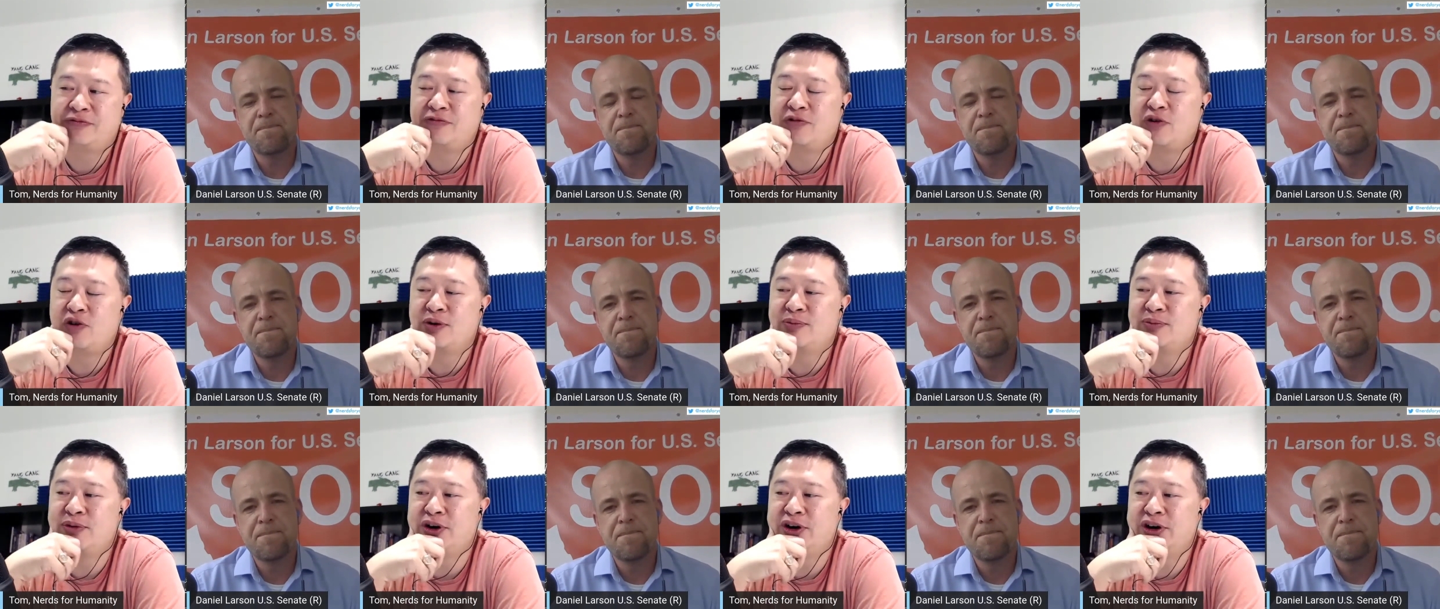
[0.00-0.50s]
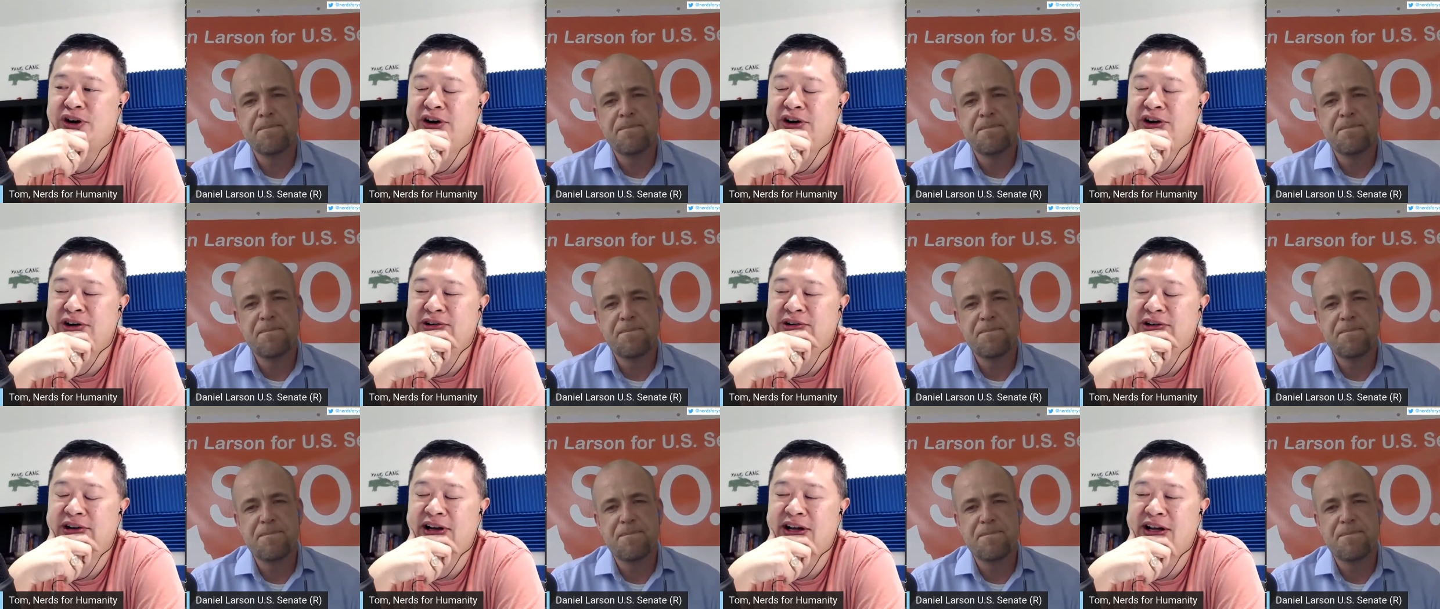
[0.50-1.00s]

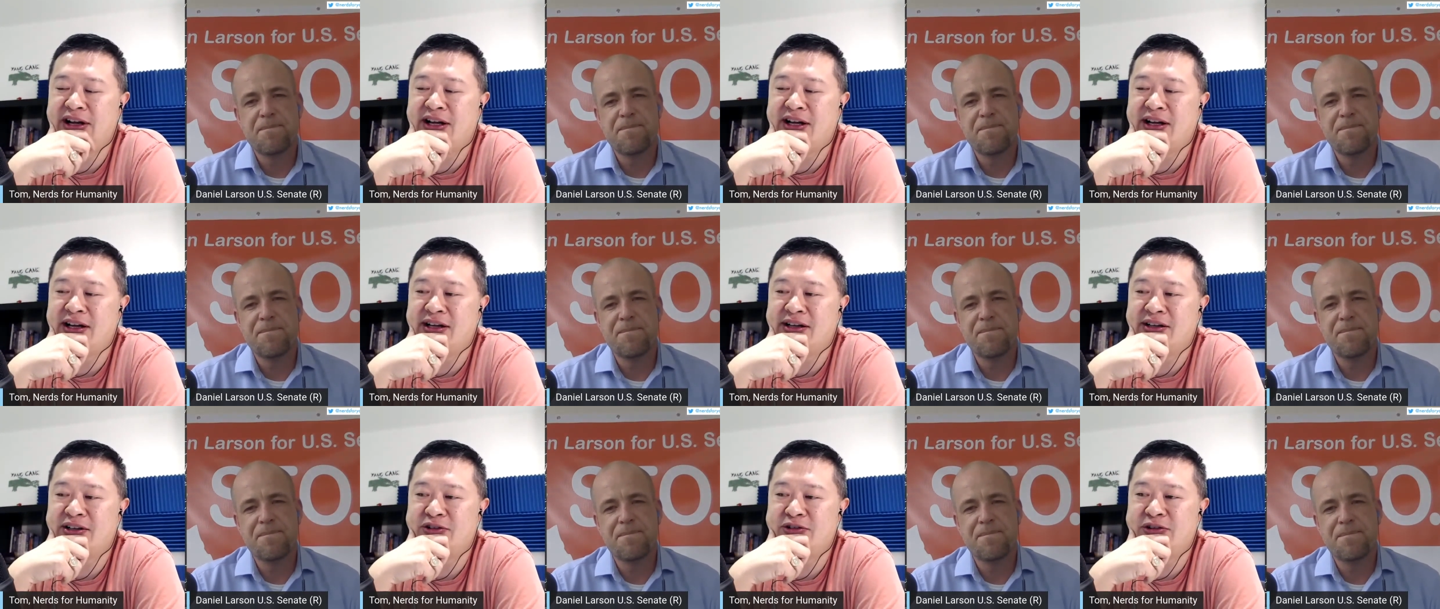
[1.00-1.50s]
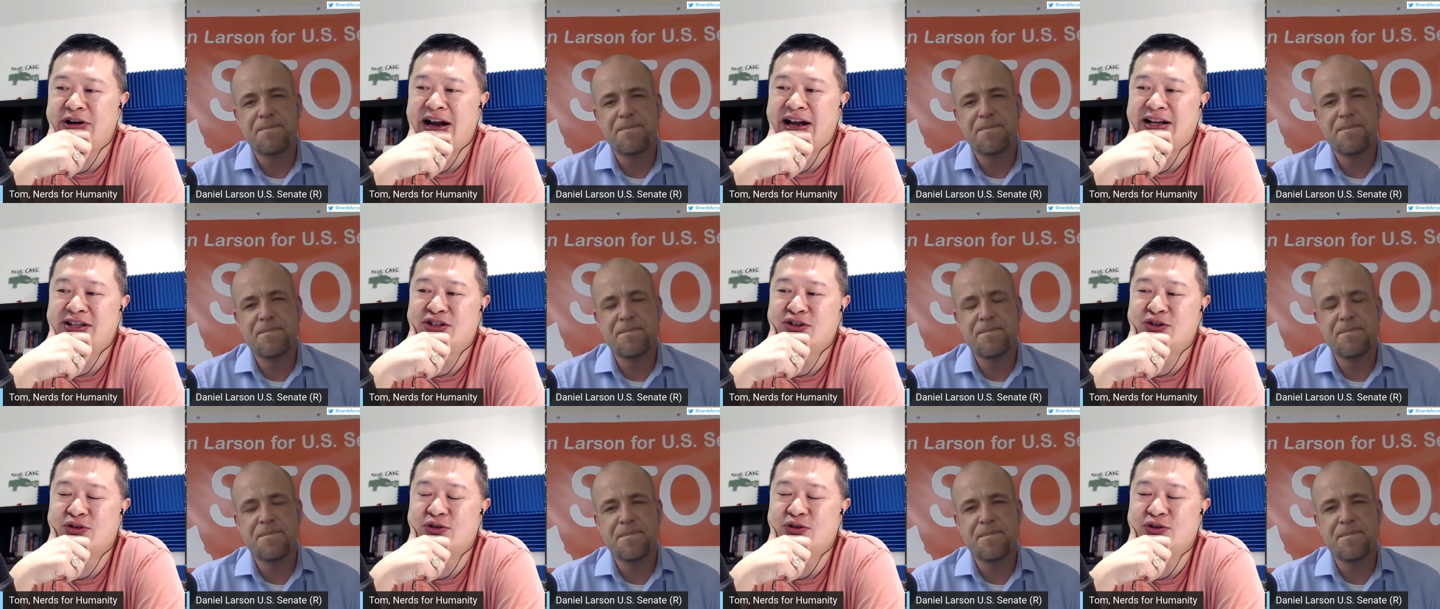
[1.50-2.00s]
Speaker 1: former uh,
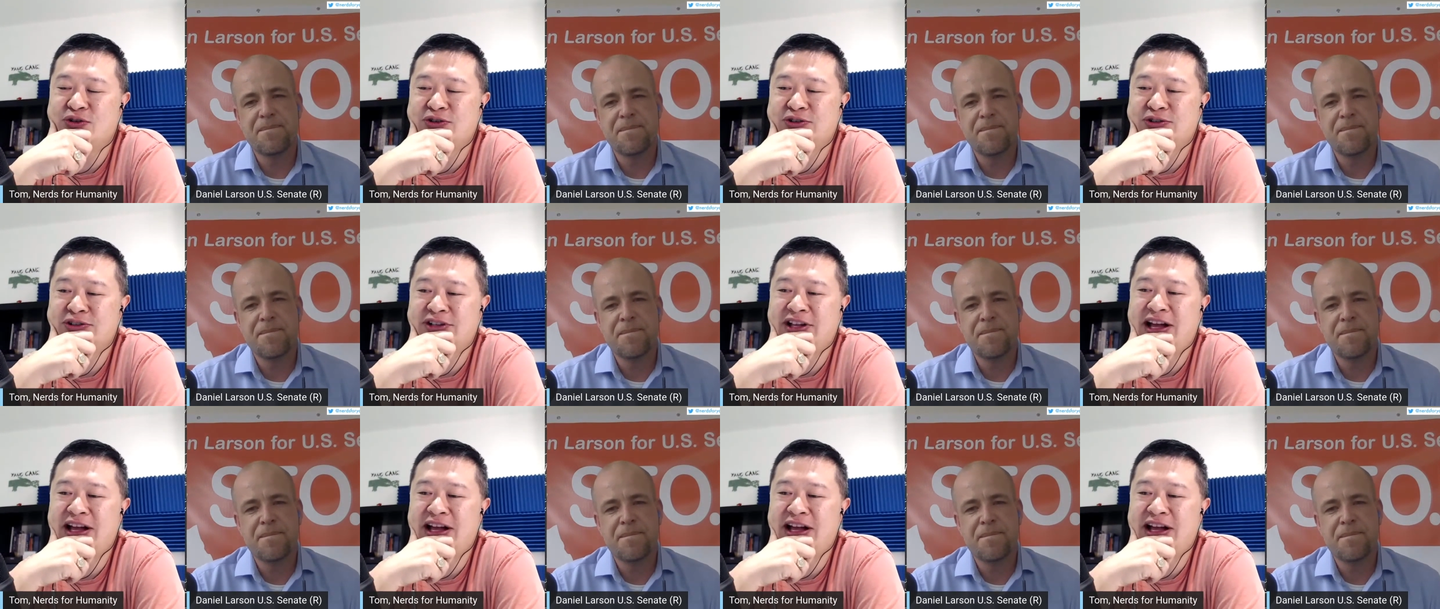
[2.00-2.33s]
grad school